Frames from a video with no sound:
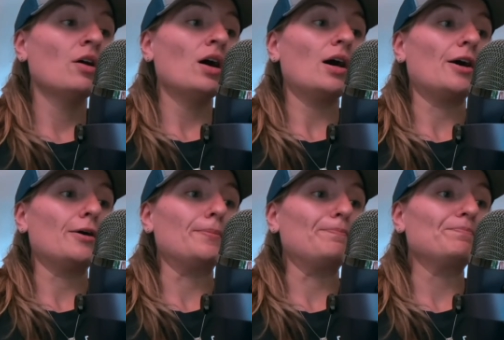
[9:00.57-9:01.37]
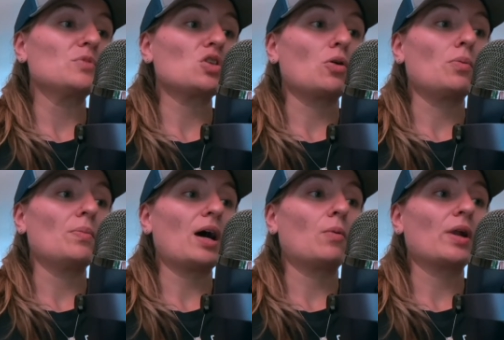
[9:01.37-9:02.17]
Um, so,
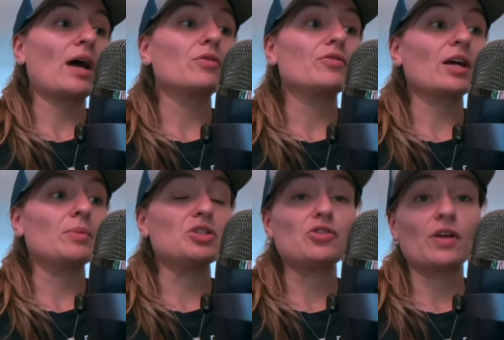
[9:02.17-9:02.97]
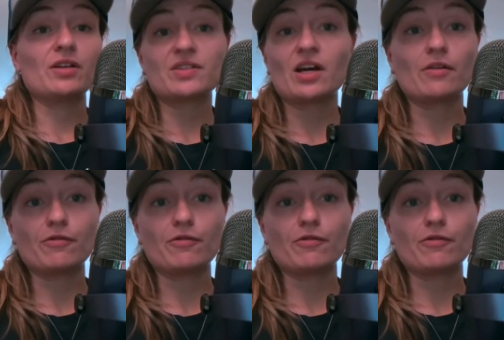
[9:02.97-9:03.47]
I, what I would recommend doing is kind of